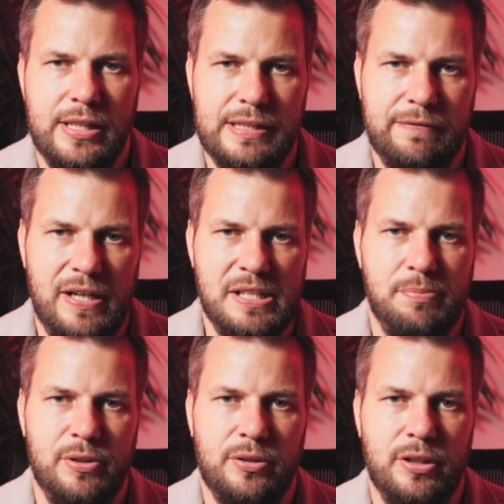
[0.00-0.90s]
the
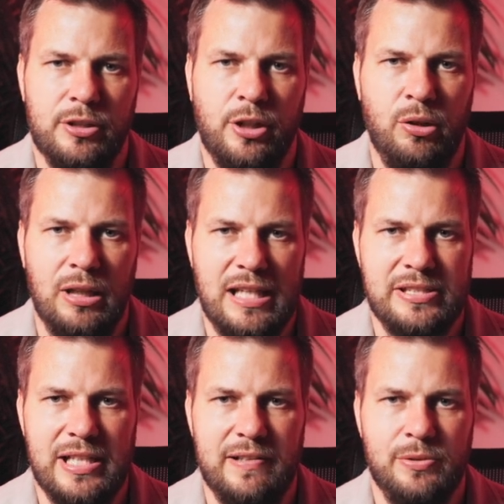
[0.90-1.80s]
Facebook and Google
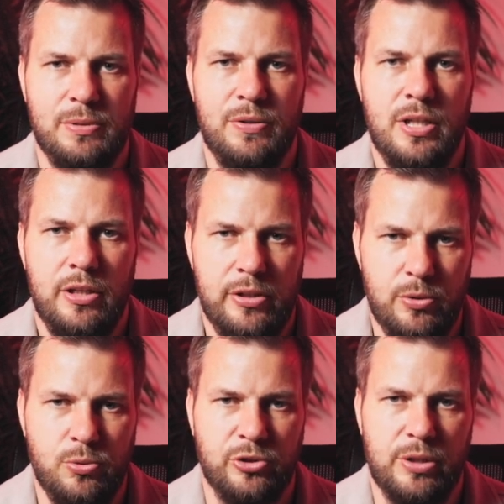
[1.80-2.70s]
ads there as well that
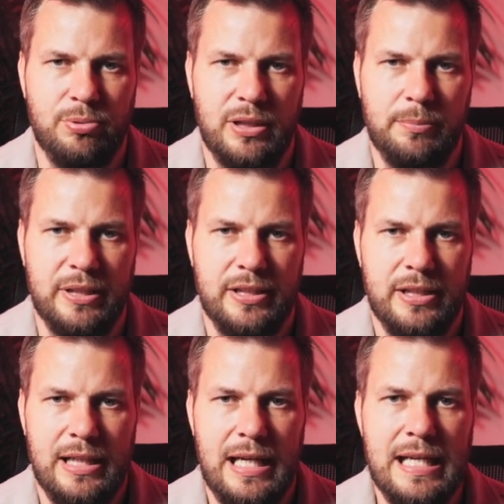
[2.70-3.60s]
also bring me
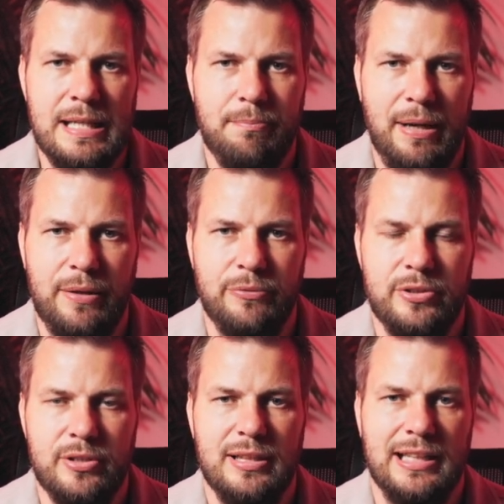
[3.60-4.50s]
inbound
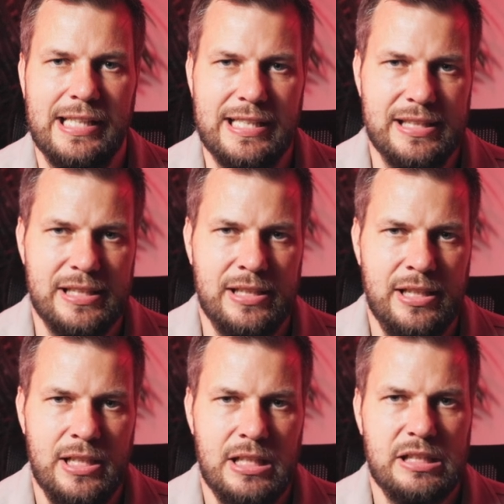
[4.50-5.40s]
leads.
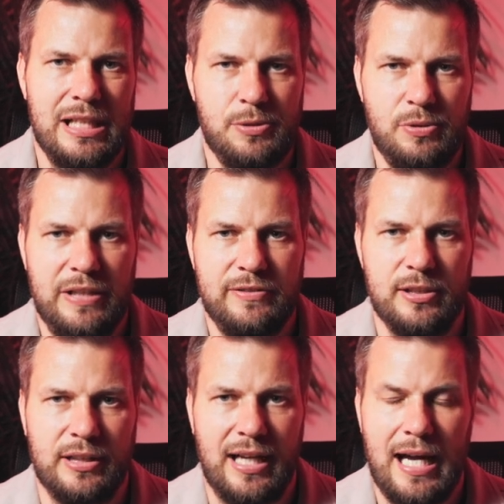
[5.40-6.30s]
So that's what you have to
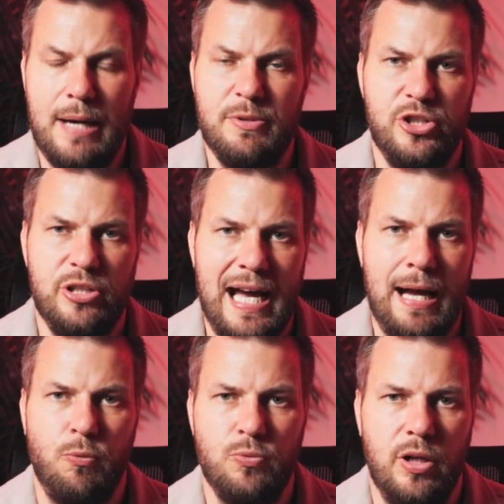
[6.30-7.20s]
look at. How much
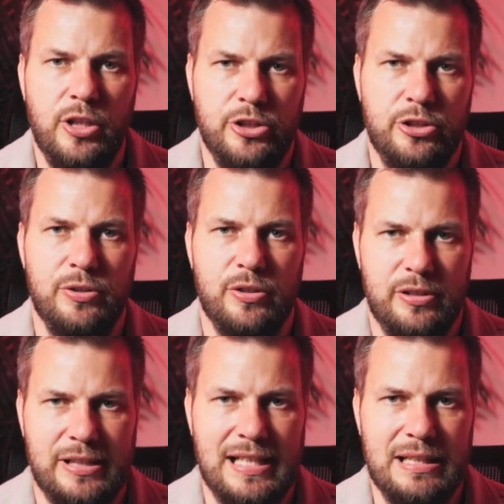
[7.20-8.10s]
are you doing on
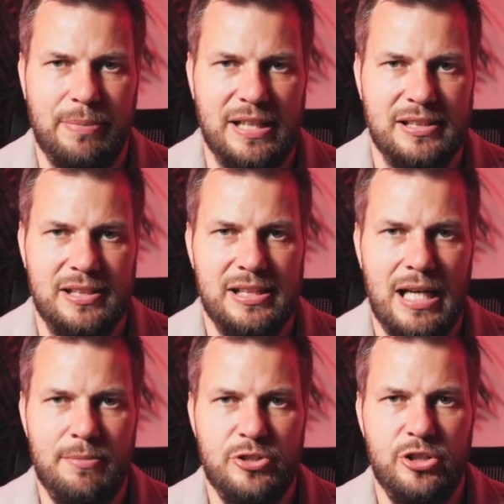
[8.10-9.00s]
a daily basis?
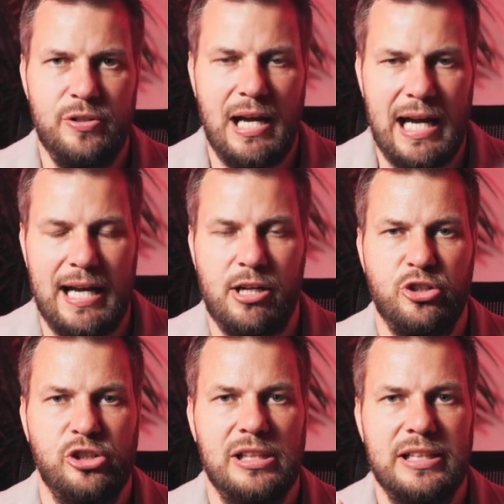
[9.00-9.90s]
How much are you
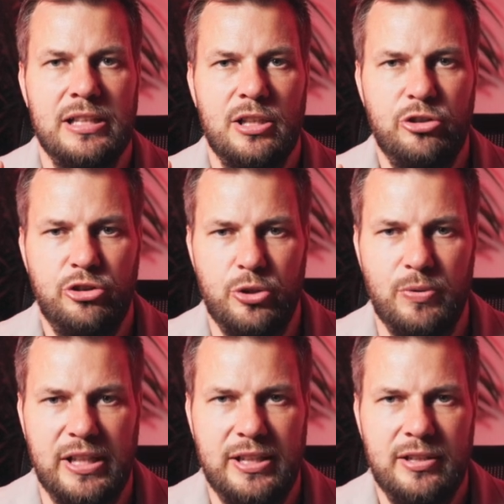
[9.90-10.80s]
actually
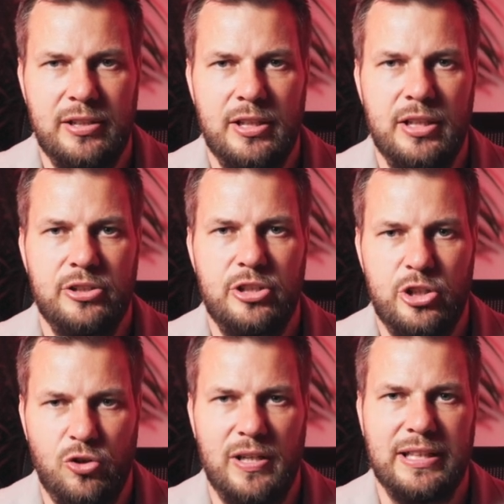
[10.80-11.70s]
doing to
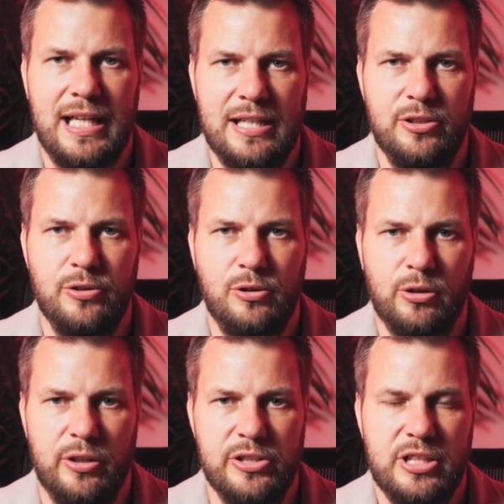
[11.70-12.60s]
try and get new
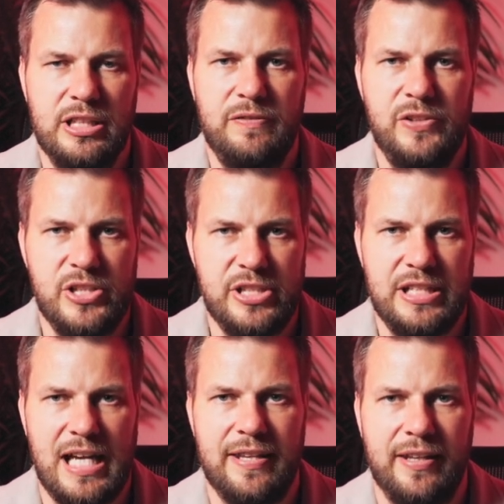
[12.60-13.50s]
clients? Because if you
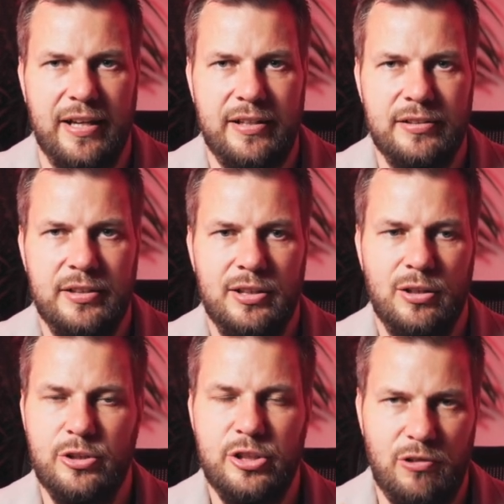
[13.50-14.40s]
just sat there
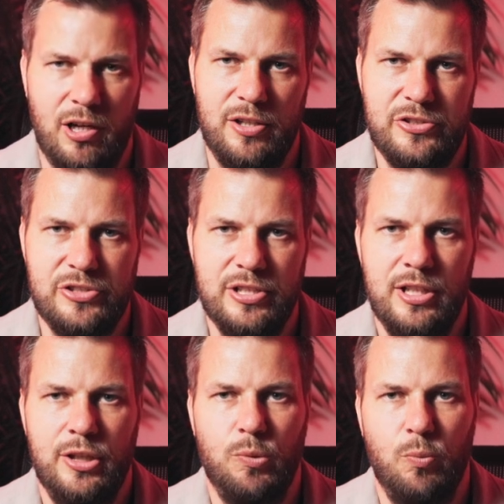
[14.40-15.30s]
on your ass
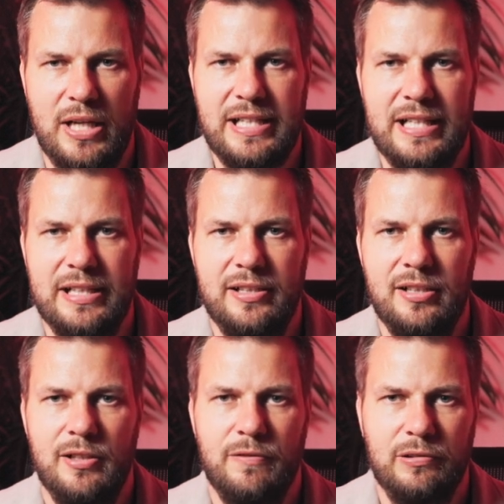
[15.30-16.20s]
waiting
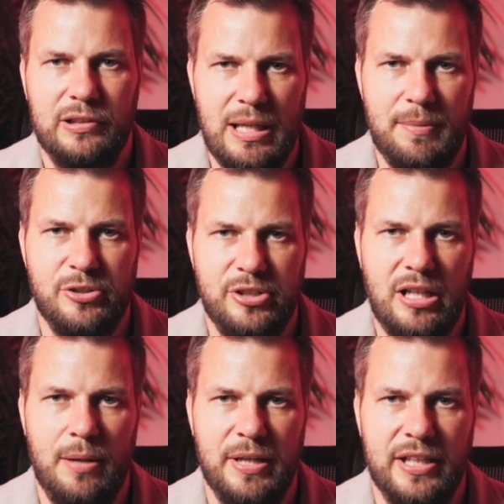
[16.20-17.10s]
for a demo to
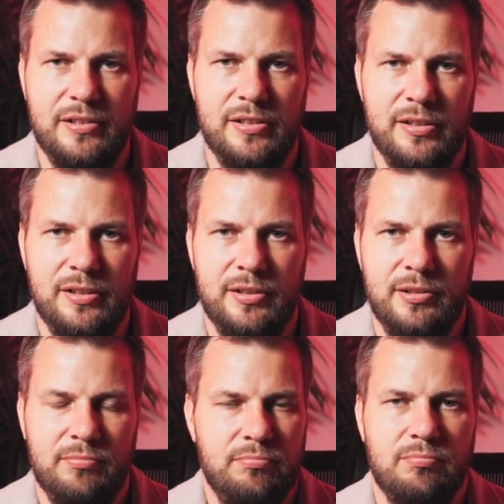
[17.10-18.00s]
come in,
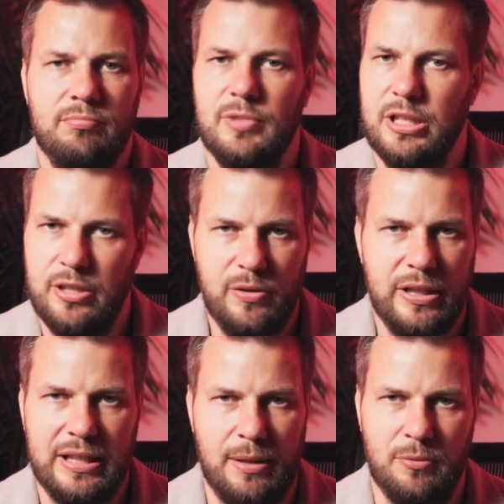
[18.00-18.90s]
you're not
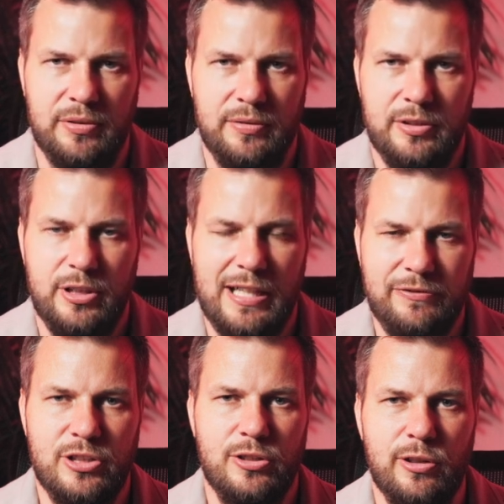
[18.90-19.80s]
going to get one. You
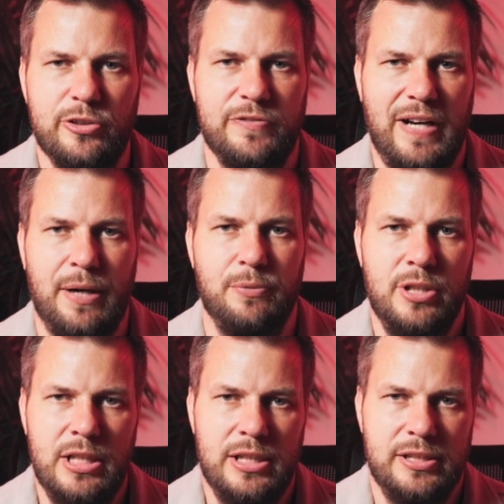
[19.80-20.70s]
have to do lots of out
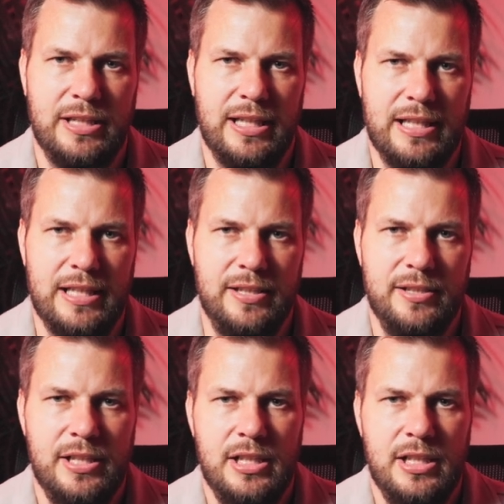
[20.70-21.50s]
to get it in.